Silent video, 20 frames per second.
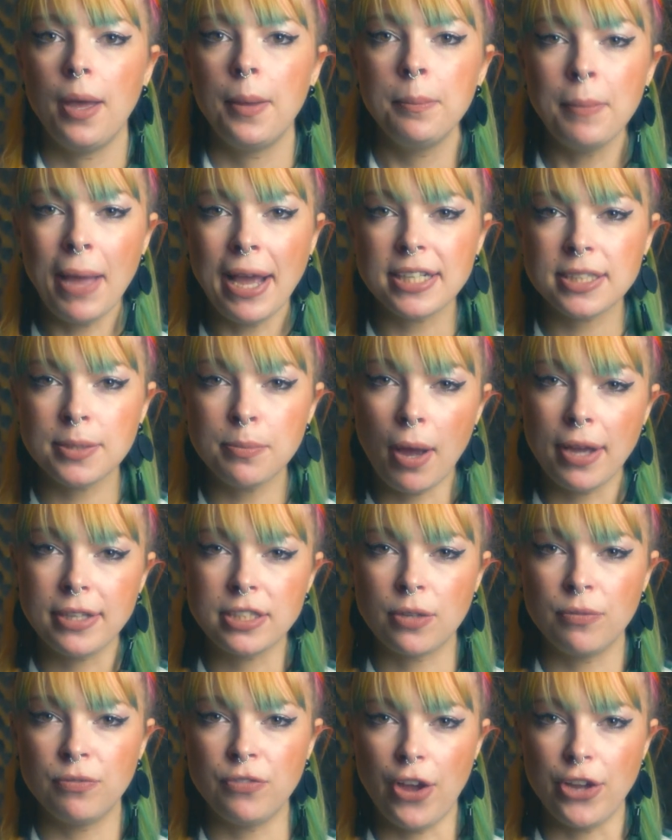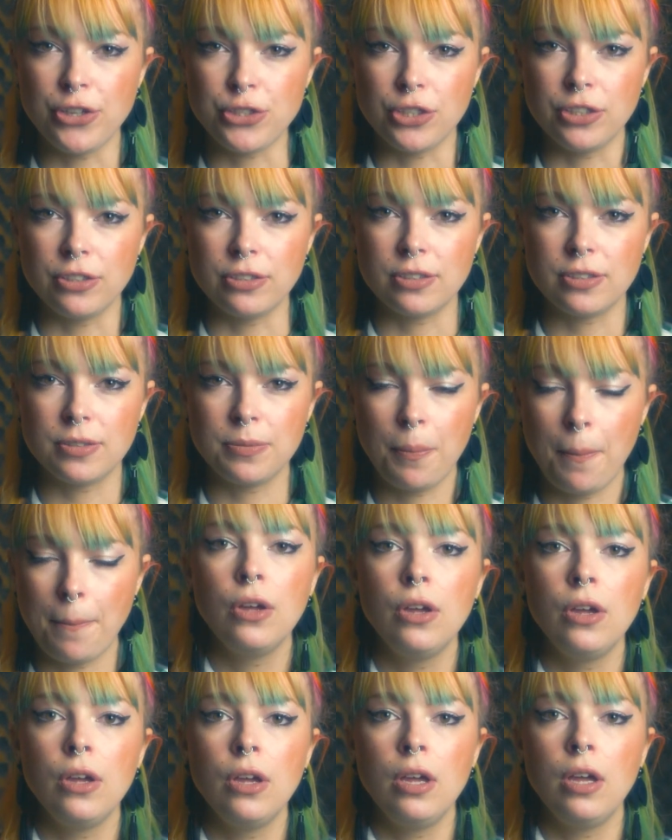Maximize conversions.
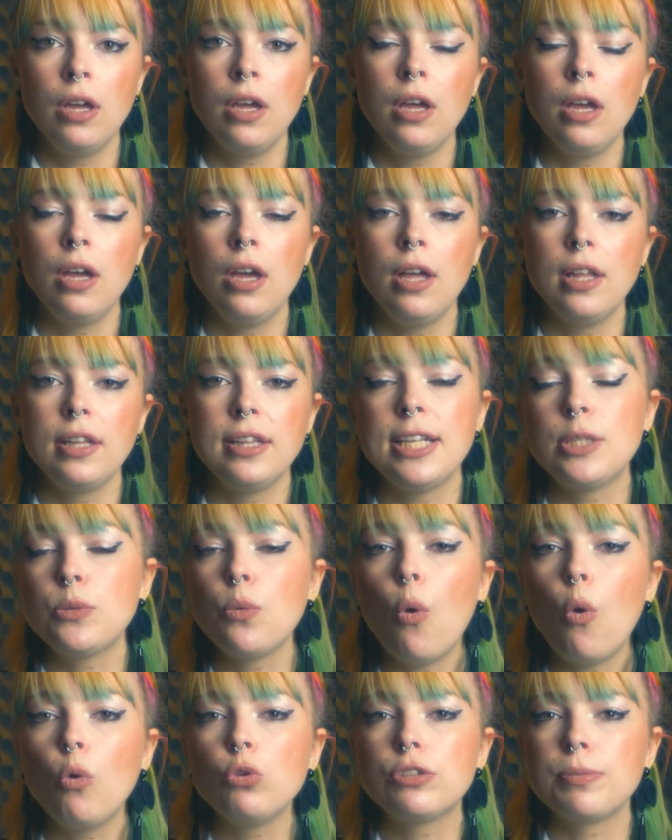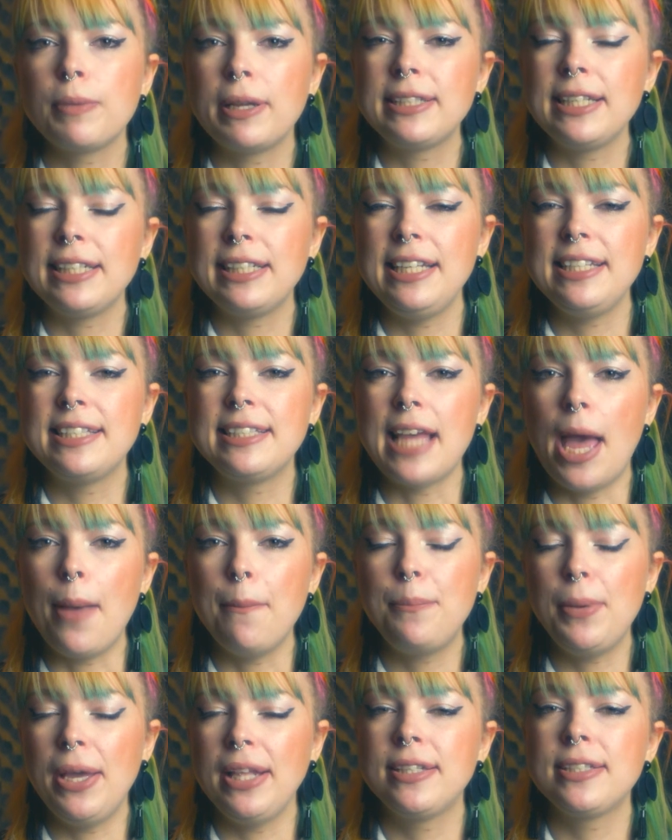This will automatically
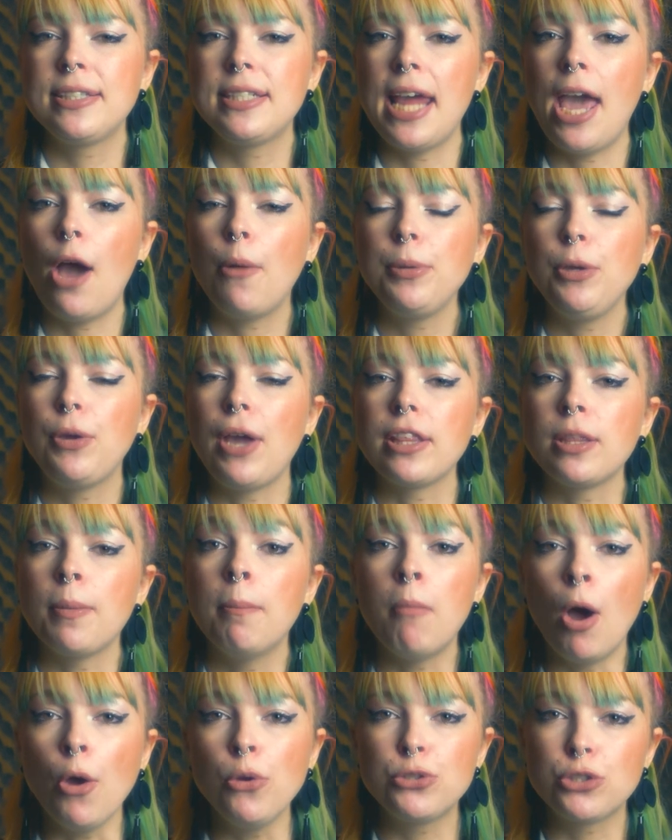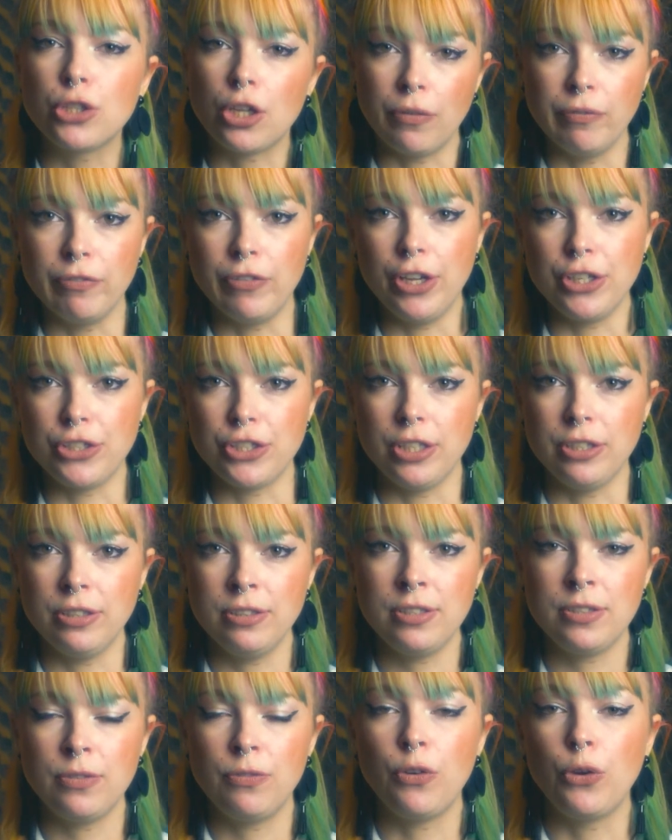set bids to help you get the most
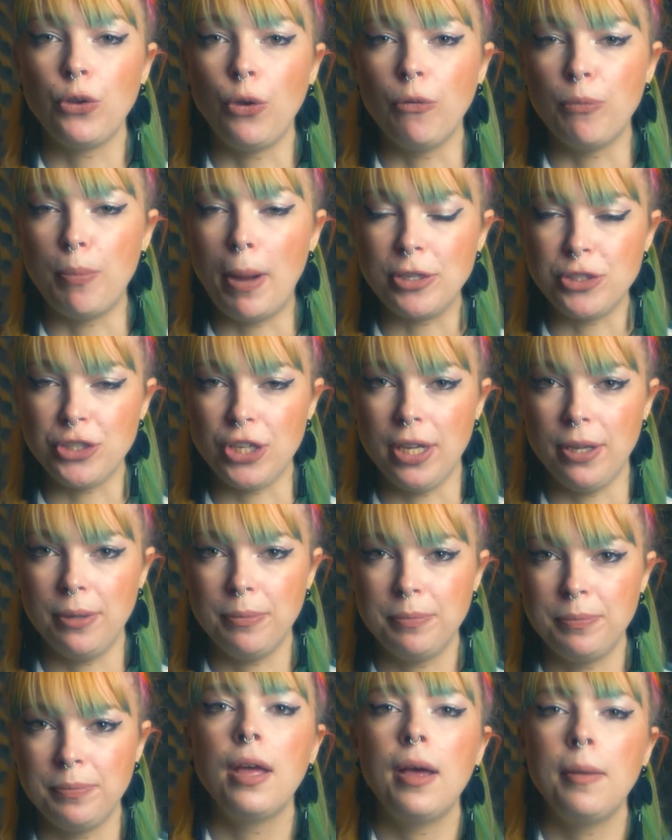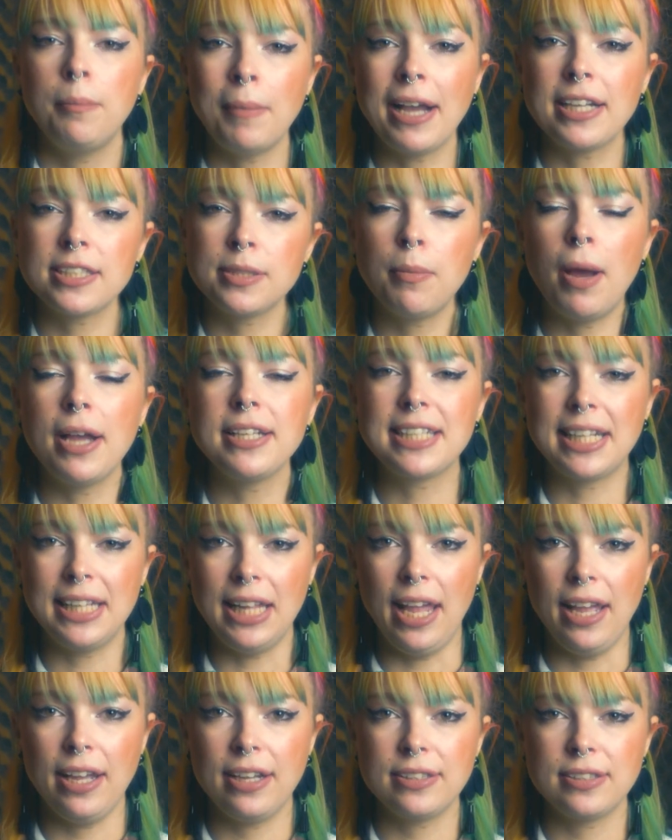conversions for your budget. Maximize
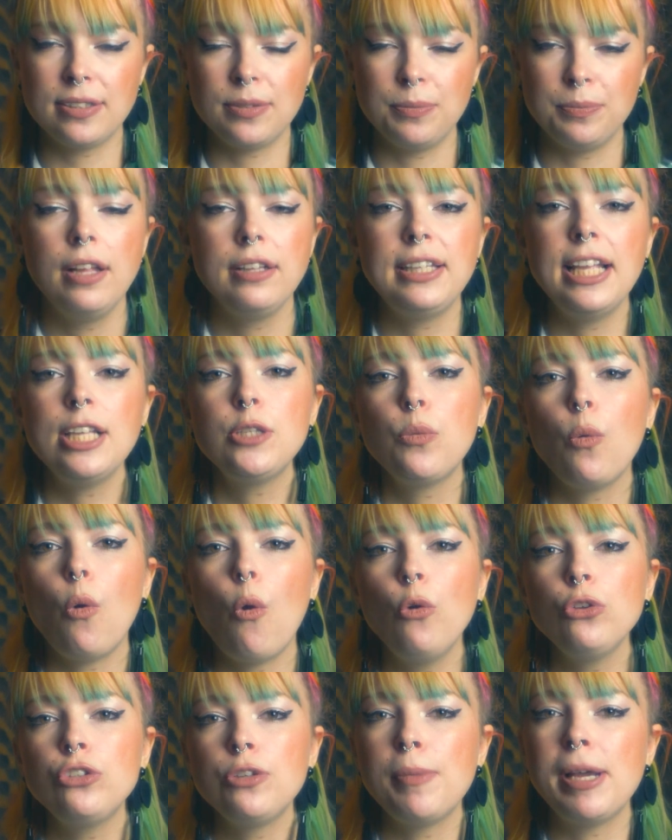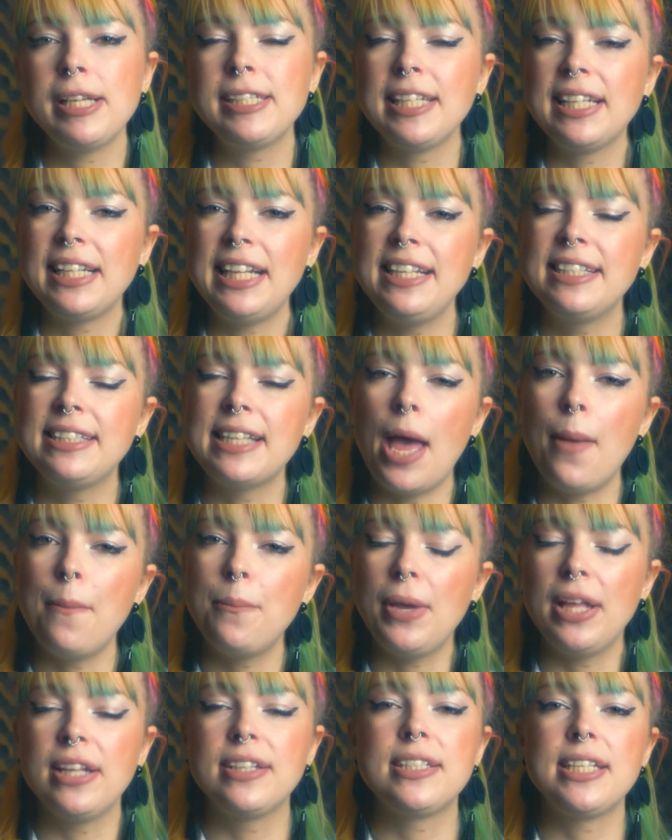clicks. This will automatically set
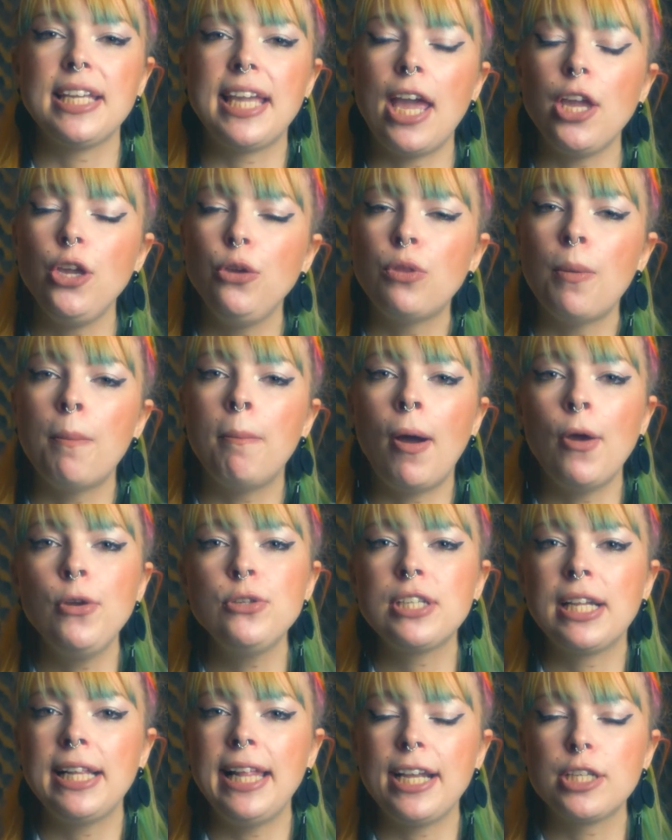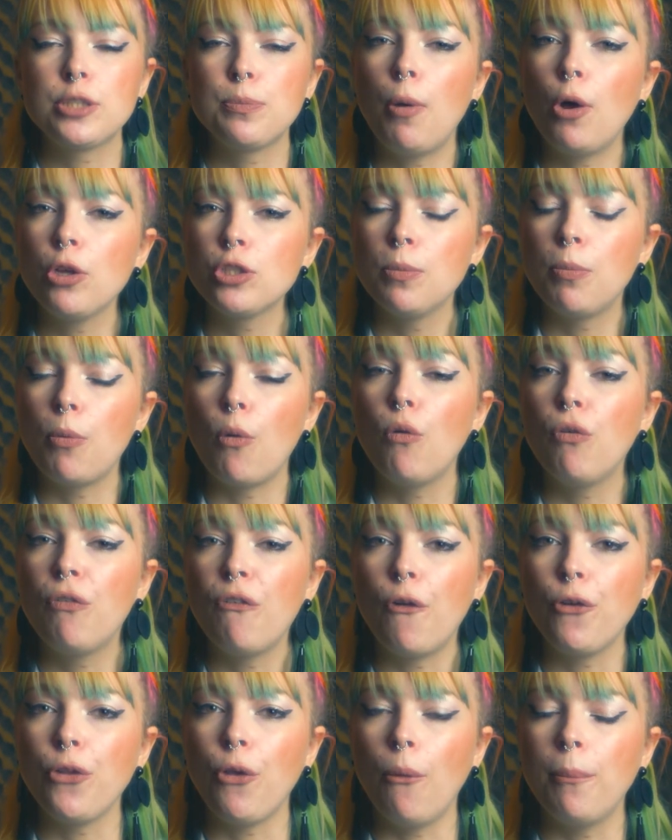bids to get you the most clicks possible
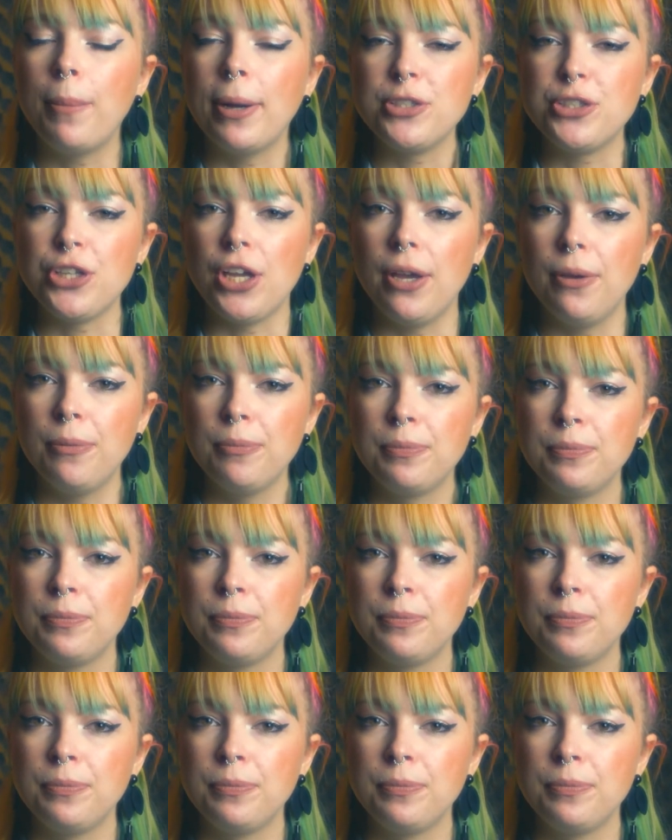for your budget.